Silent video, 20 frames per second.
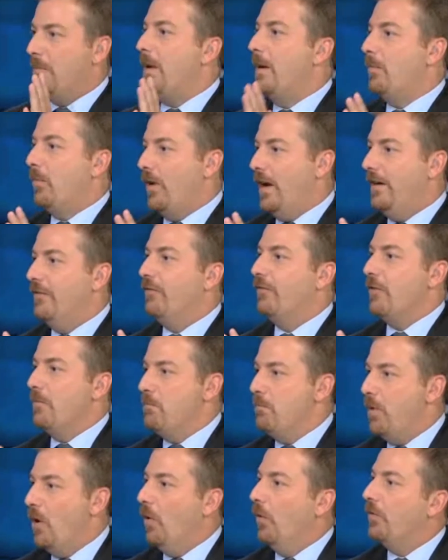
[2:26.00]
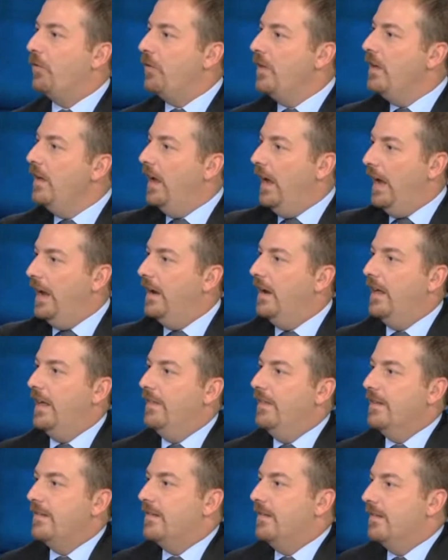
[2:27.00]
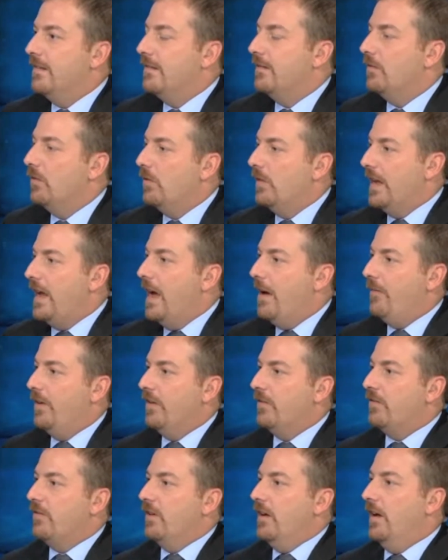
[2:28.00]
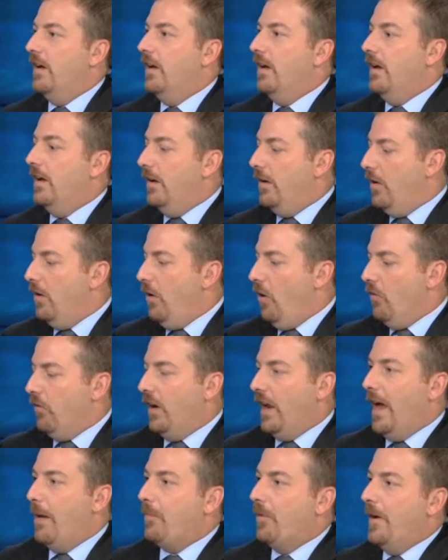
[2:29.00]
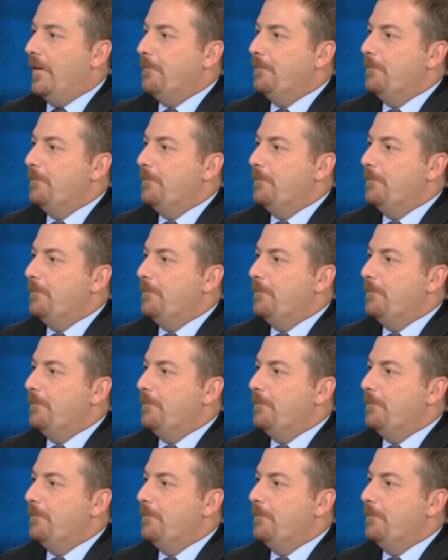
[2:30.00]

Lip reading: my brain for both, and this is the obvious overlap, right?